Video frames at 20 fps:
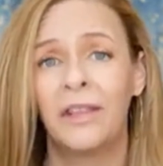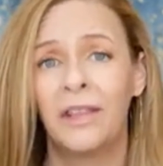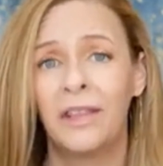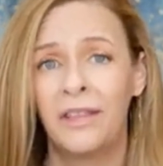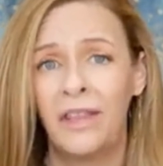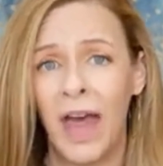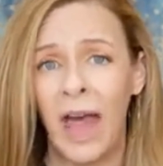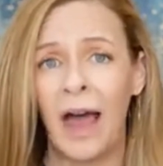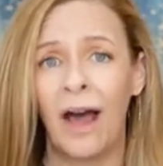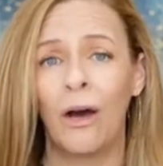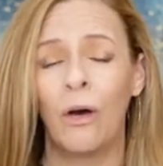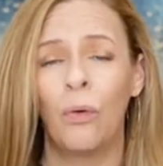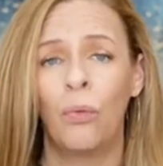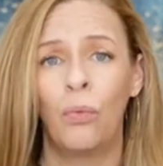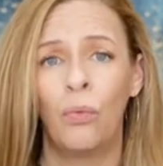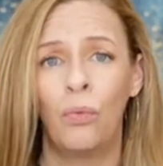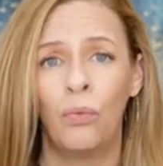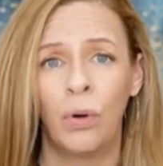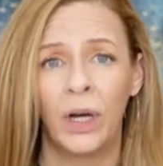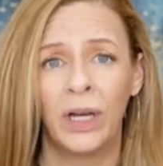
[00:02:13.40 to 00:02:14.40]
that
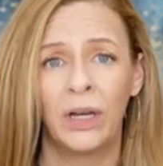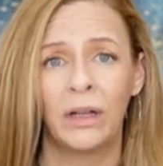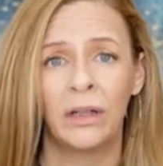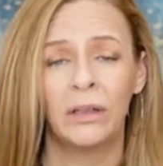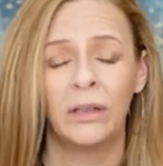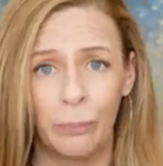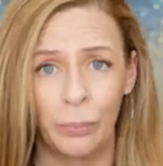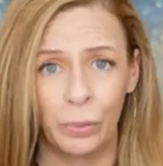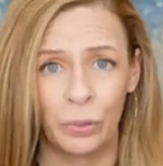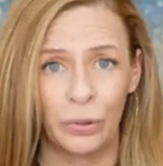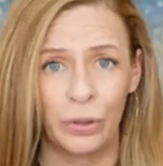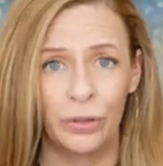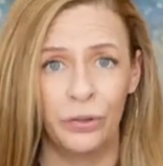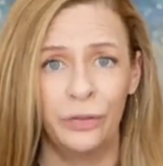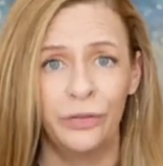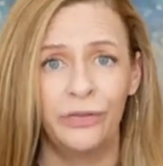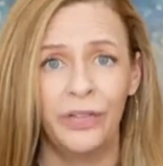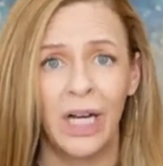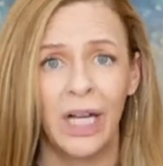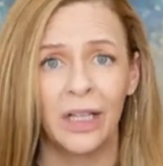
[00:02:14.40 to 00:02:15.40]
will
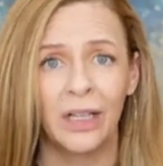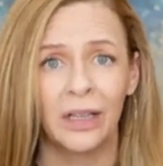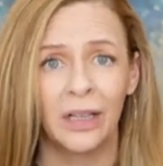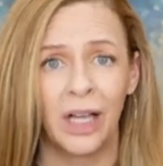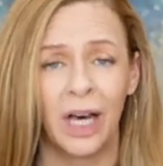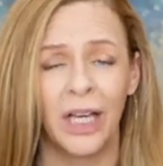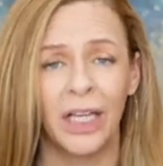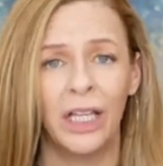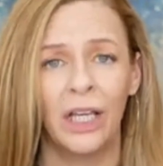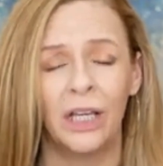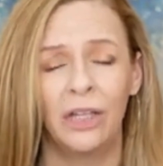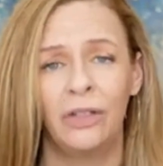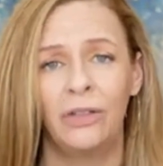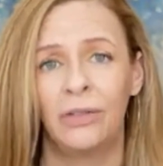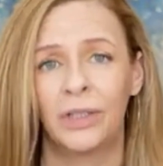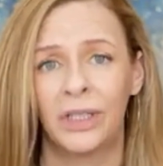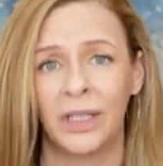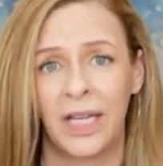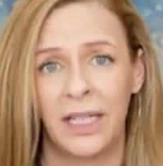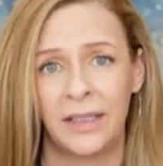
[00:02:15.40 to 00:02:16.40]
improve light
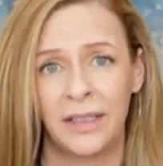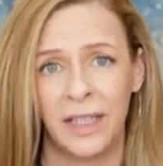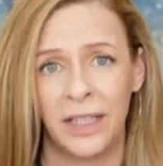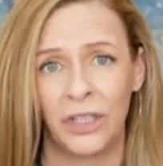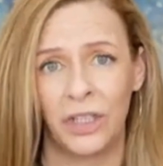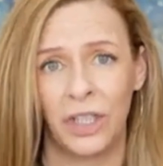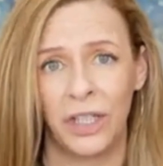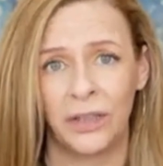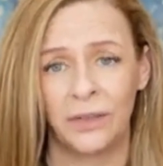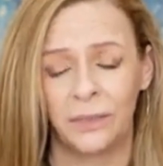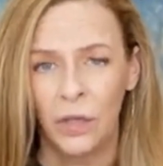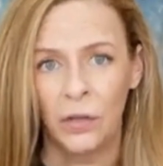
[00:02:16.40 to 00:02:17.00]
utilization.